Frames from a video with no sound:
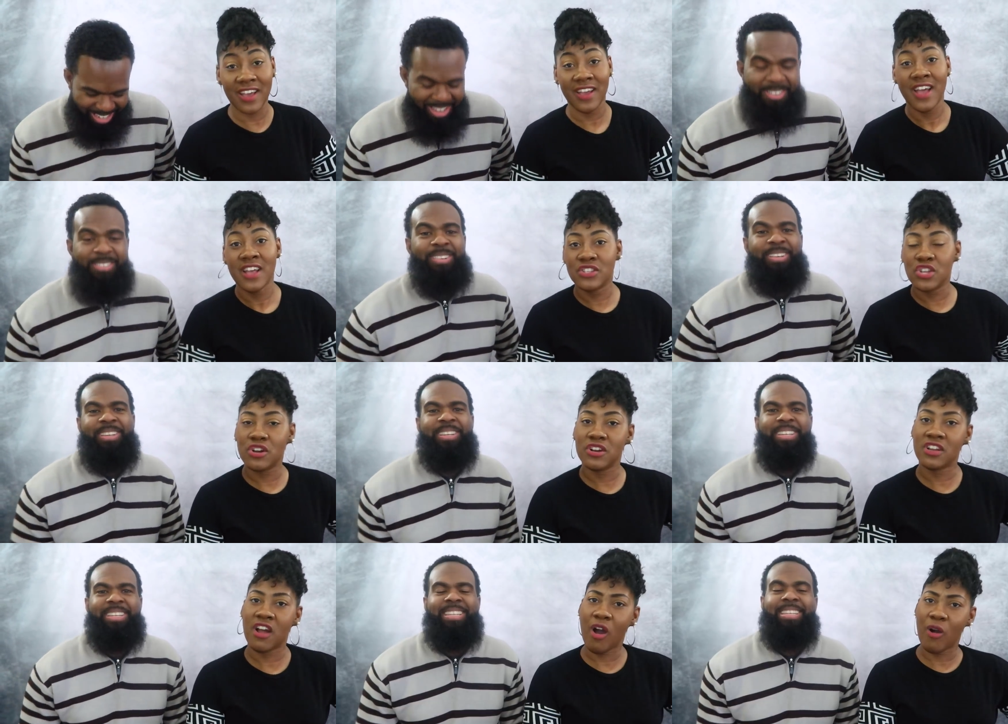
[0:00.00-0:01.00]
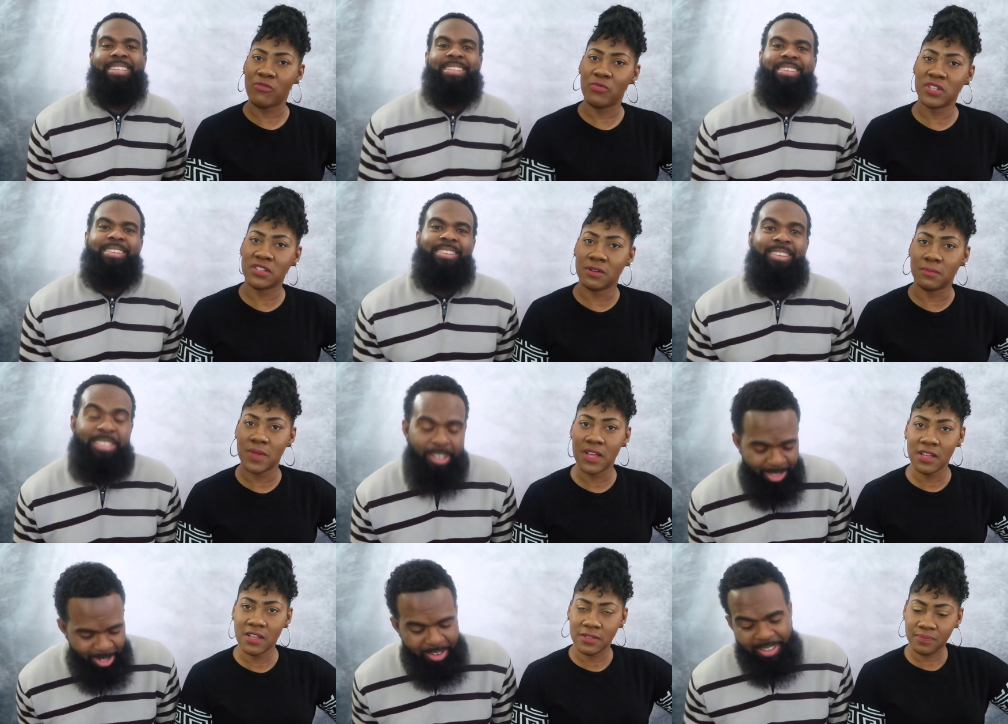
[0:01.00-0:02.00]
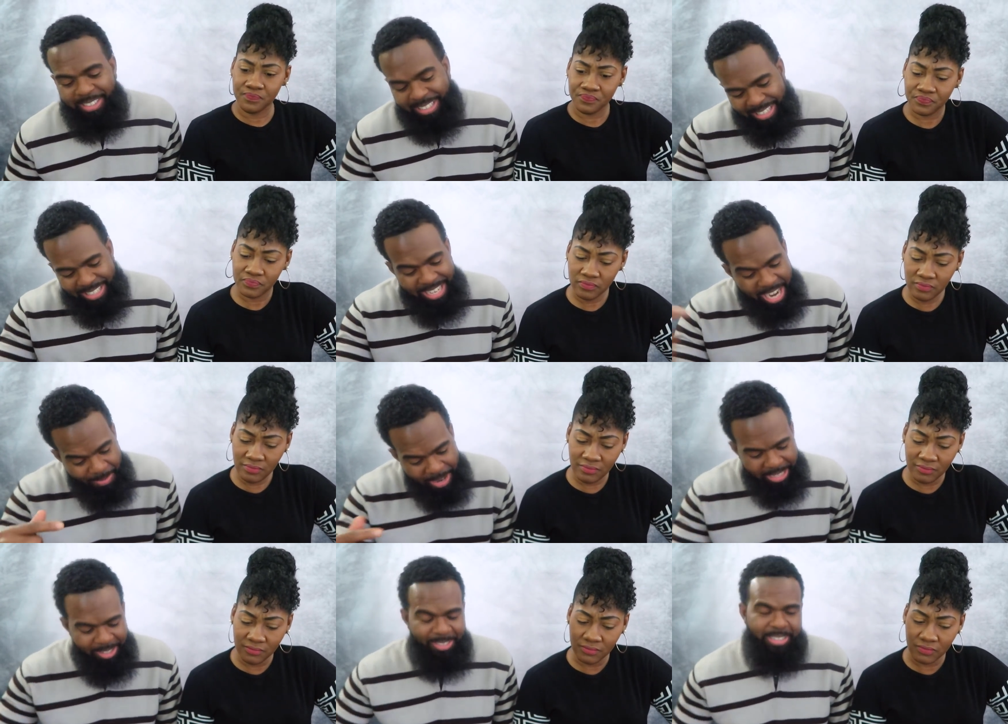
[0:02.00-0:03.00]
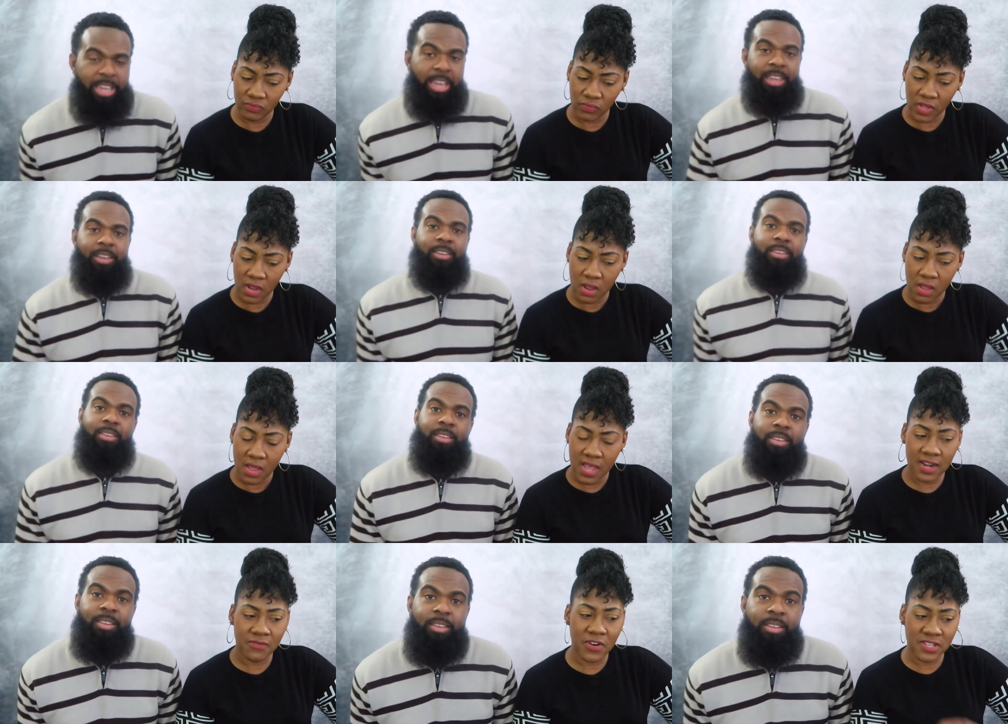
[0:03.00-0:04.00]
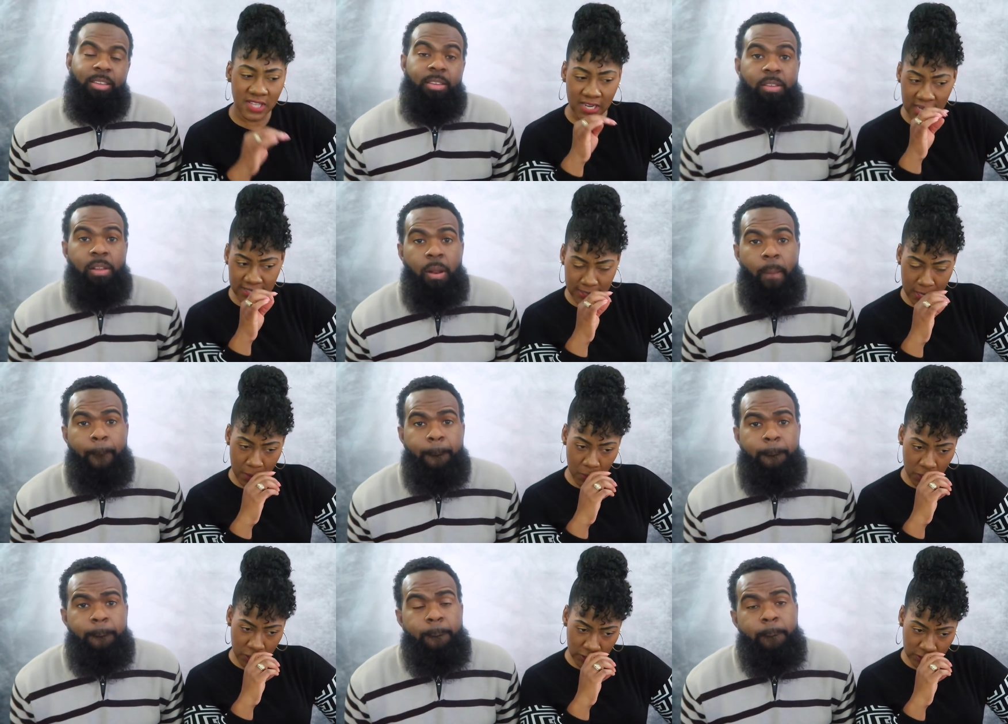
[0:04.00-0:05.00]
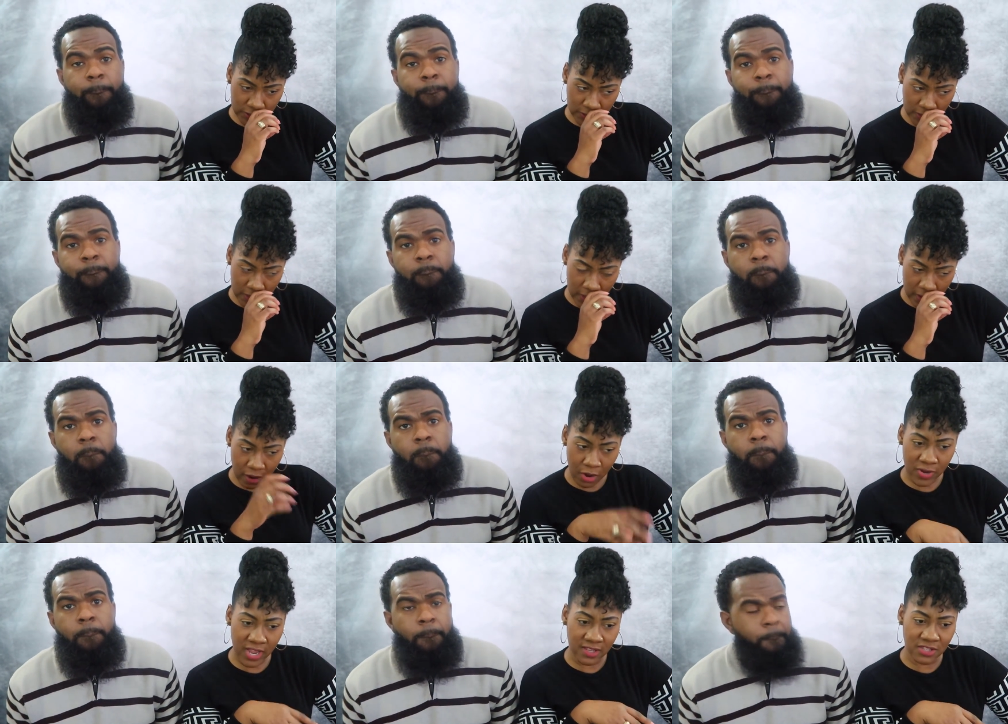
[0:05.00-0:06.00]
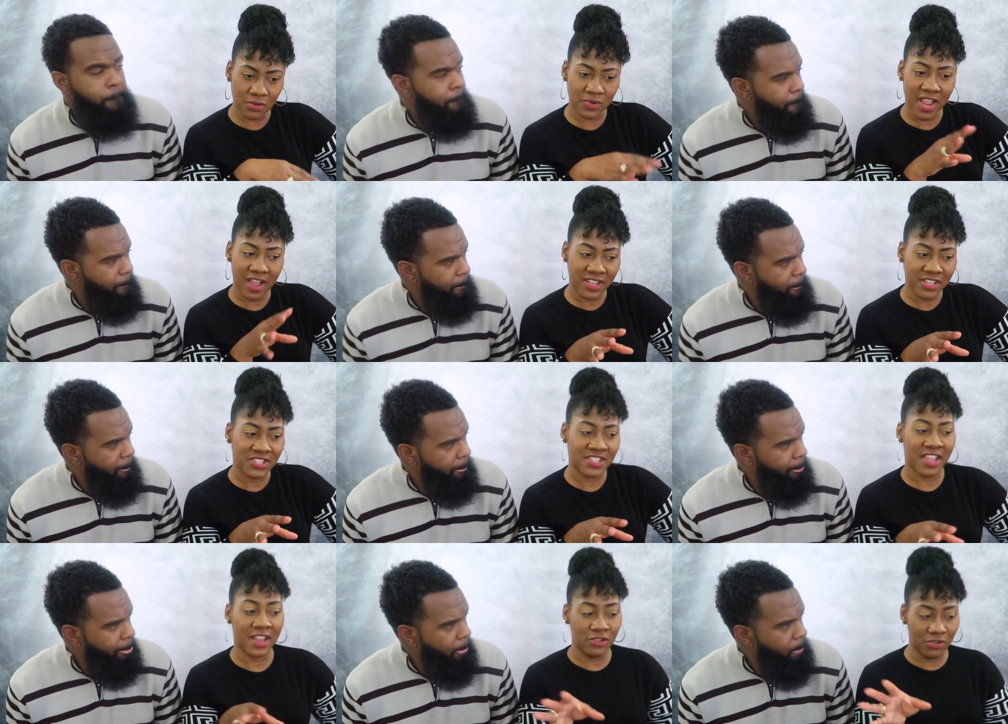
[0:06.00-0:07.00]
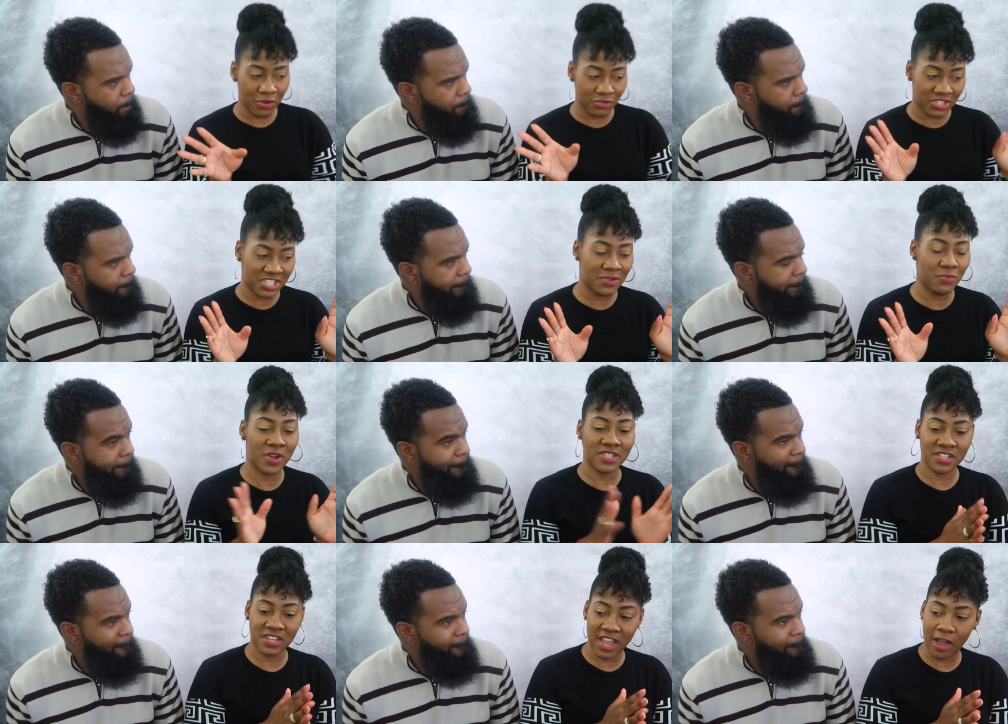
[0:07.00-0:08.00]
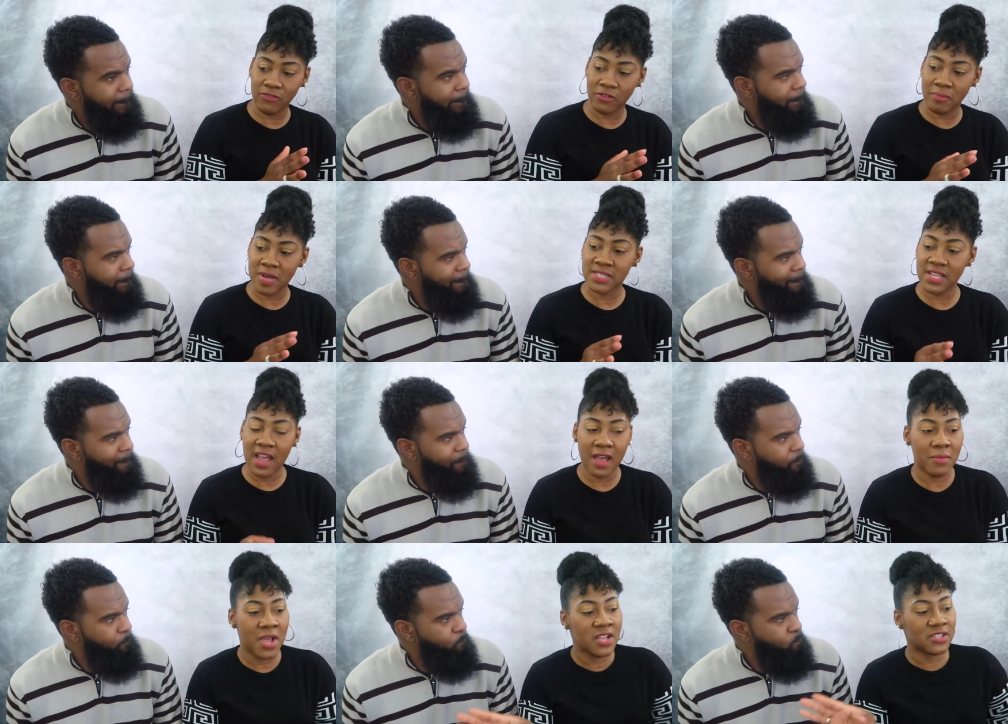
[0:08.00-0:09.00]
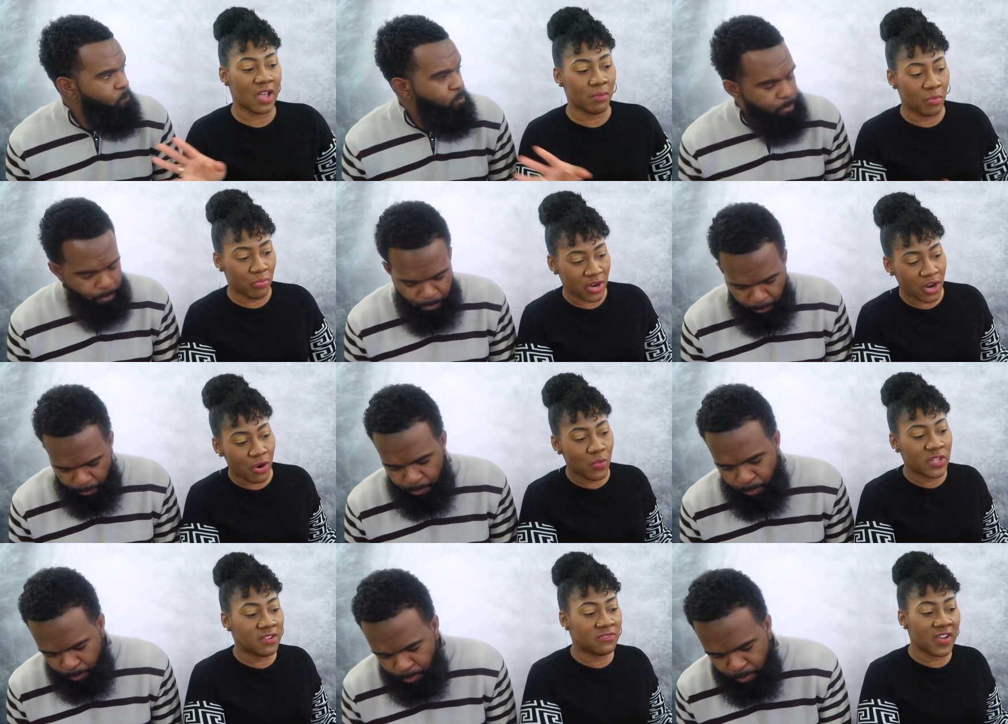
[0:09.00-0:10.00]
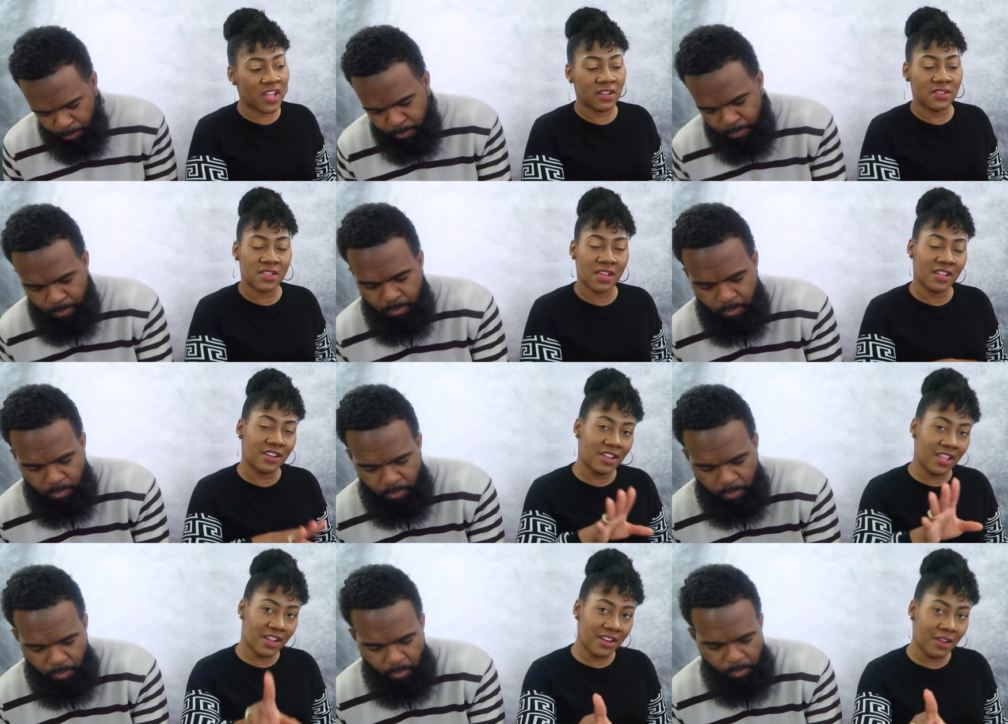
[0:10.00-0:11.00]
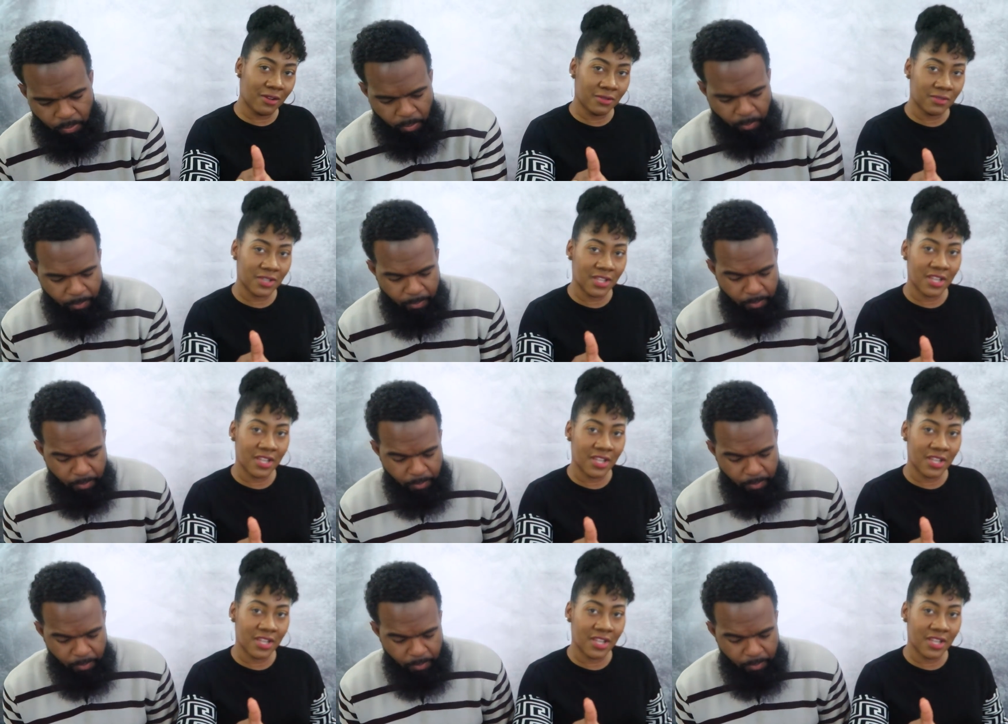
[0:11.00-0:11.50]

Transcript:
Speaker 1: Yeah. Took her to golf with them. You should have took her to the gym like you said. And the first thing I said was, okay, so now he's saying, you know, she wants to account for my time, so I'm going to bring her with the fellas. No, no, no.